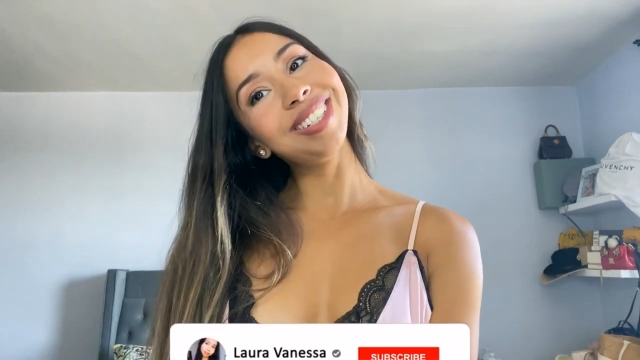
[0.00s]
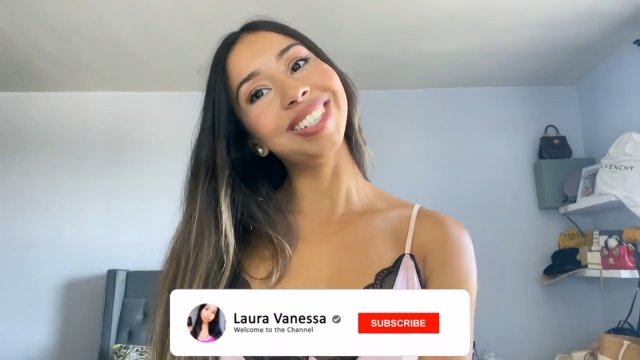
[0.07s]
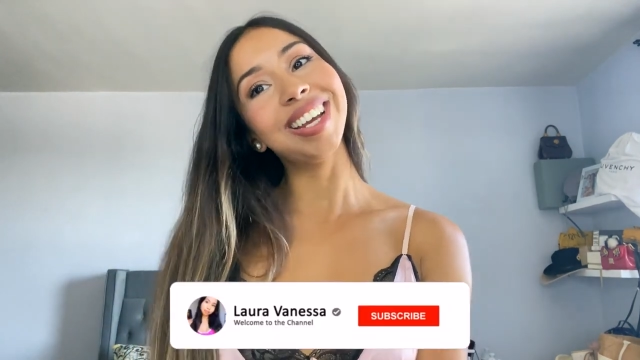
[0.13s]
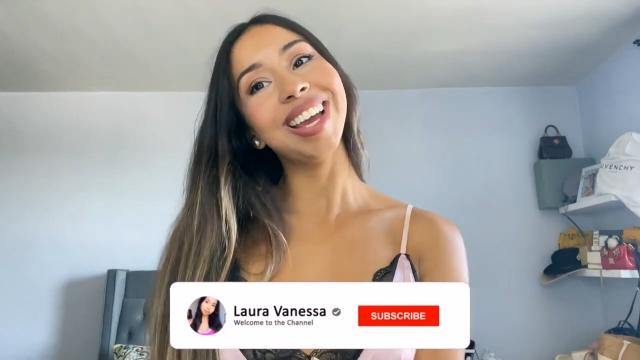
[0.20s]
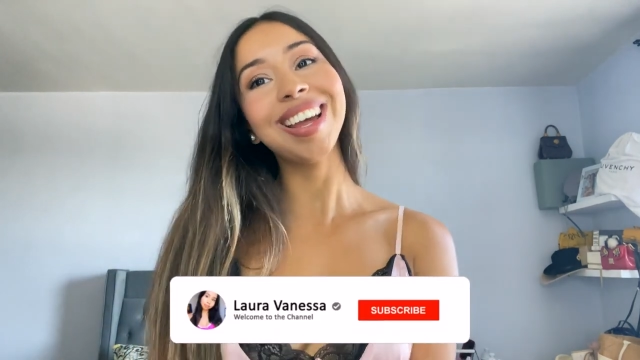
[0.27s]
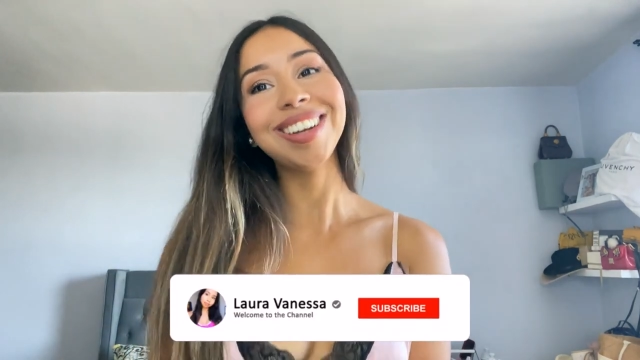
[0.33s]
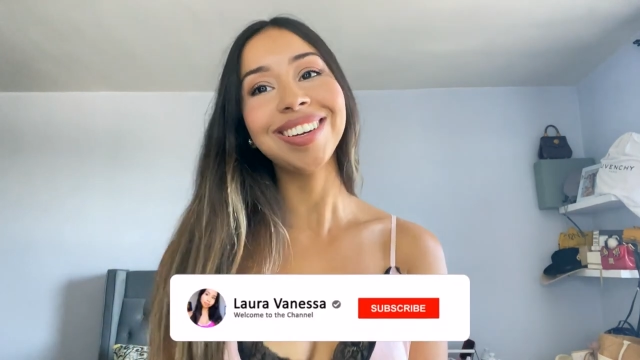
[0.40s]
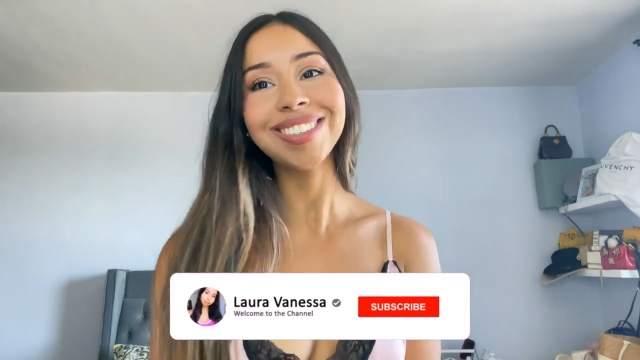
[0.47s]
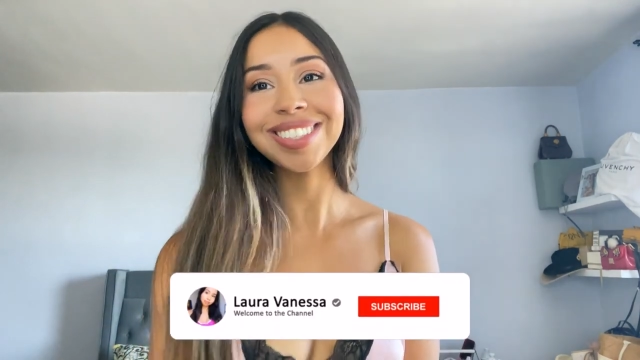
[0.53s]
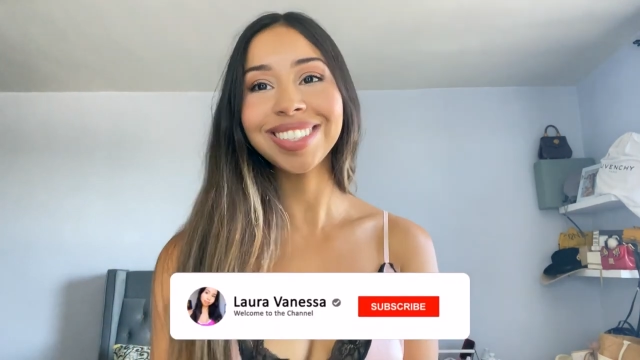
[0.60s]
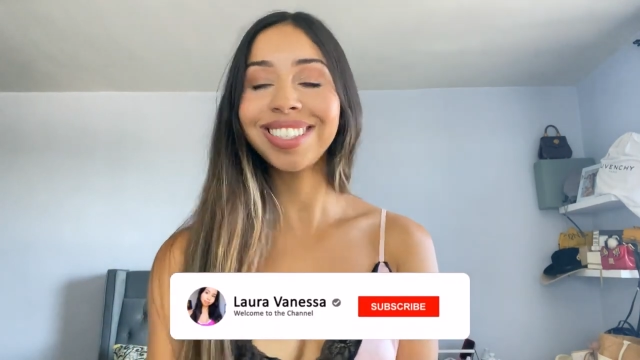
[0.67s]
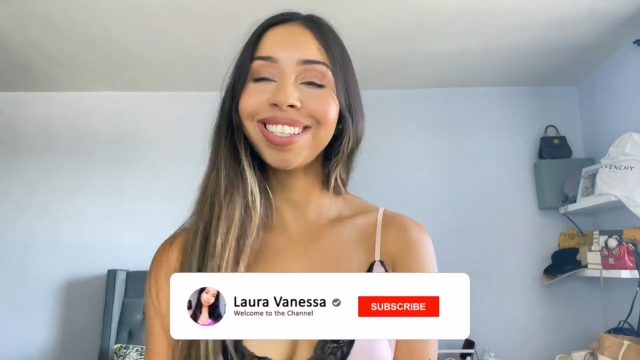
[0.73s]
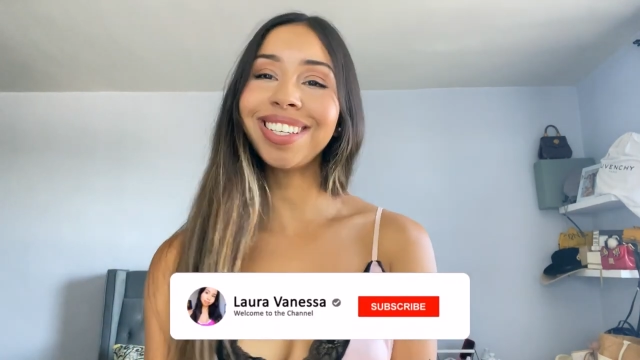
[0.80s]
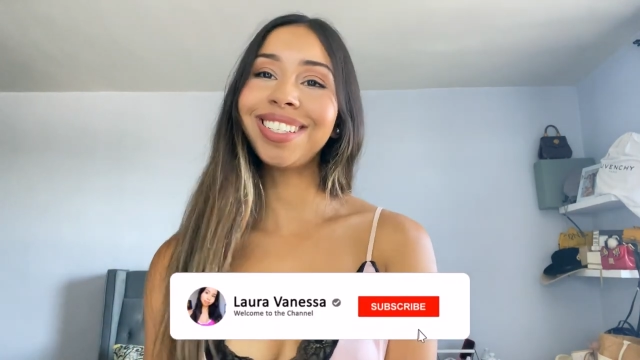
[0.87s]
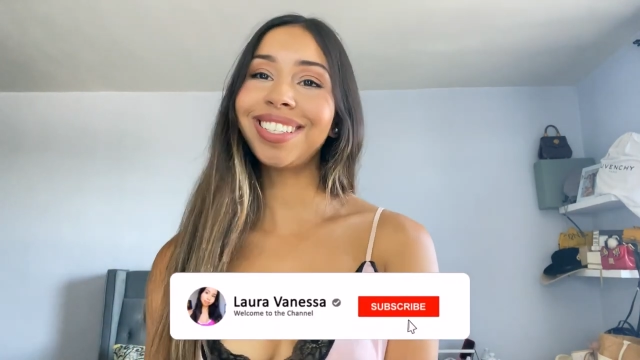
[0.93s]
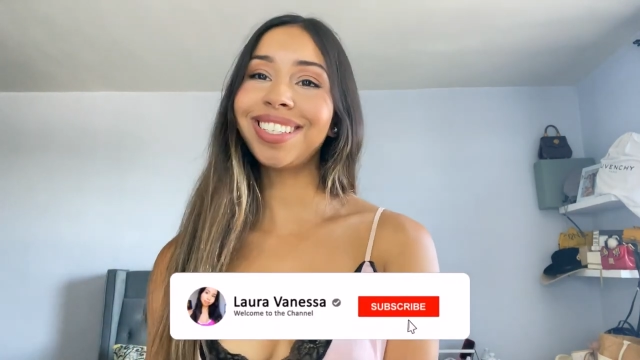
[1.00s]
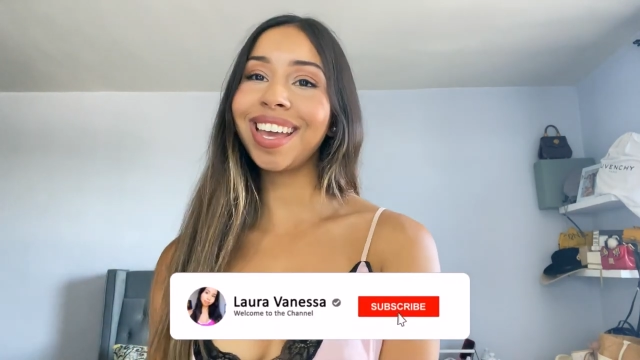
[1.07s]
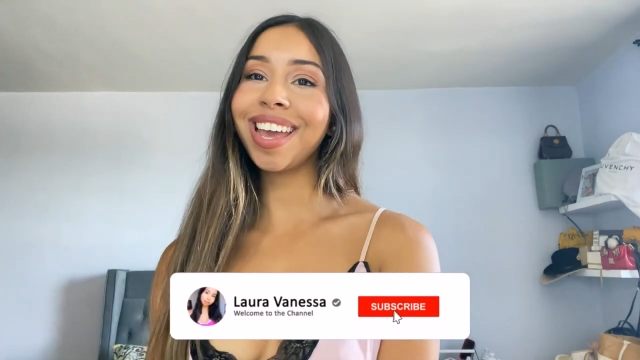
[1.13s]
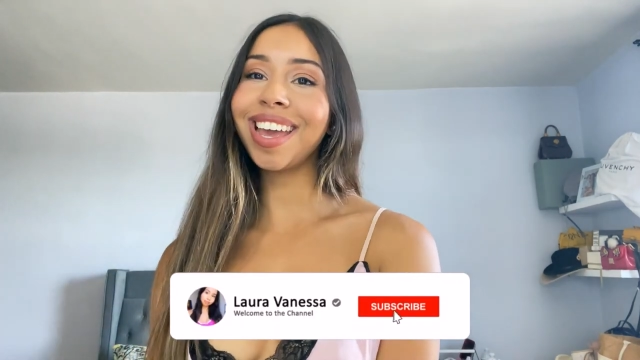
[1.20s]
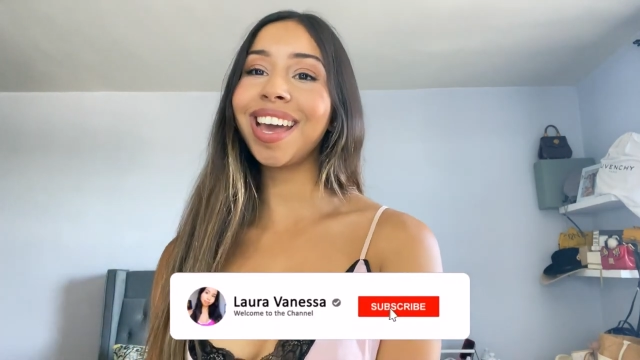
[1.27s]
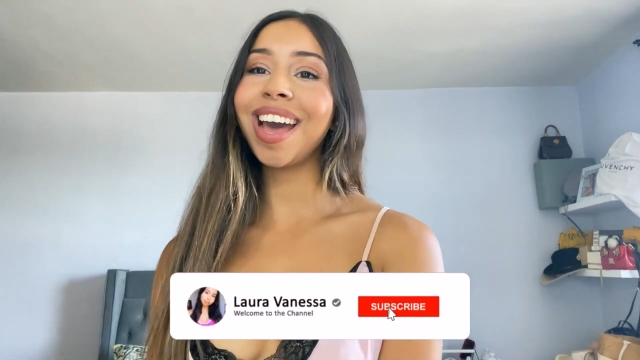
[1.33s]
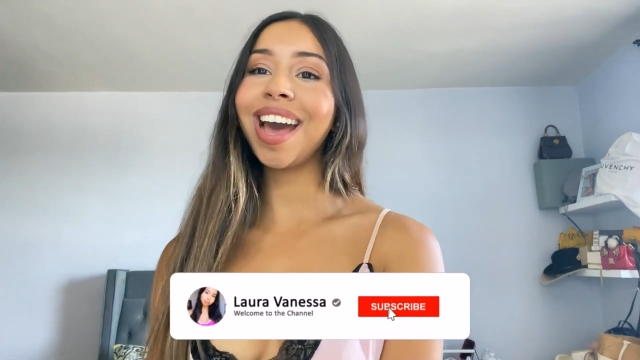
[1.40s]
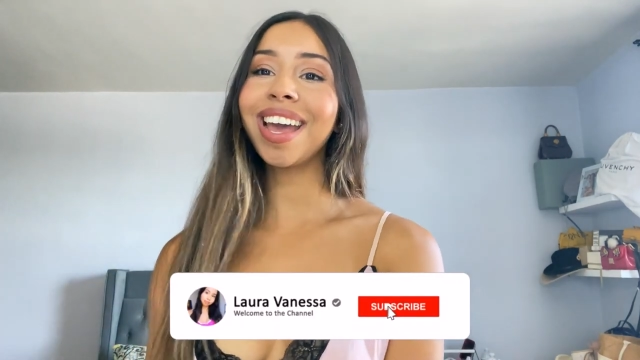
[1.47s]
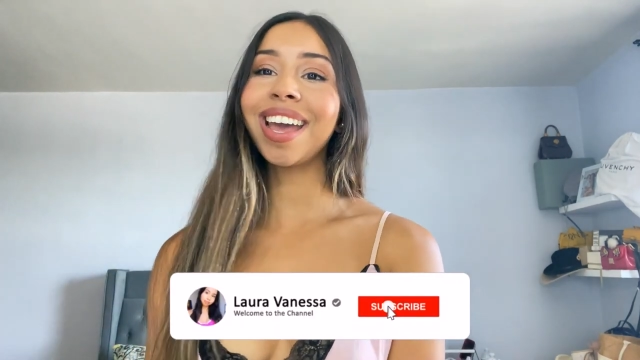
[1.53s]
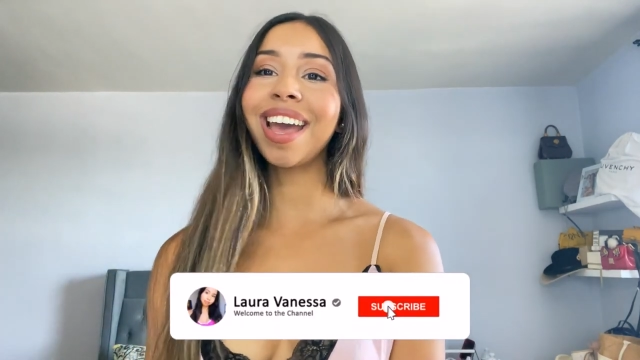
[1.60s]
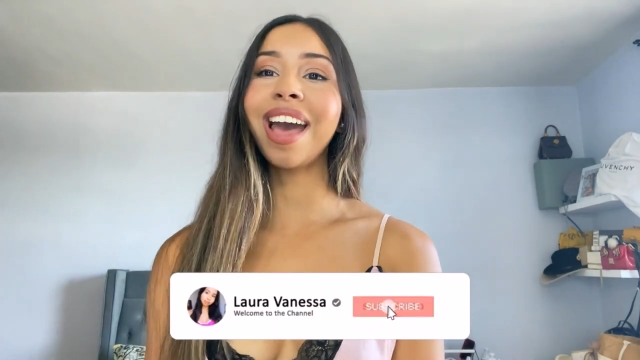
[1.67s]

channel. Today I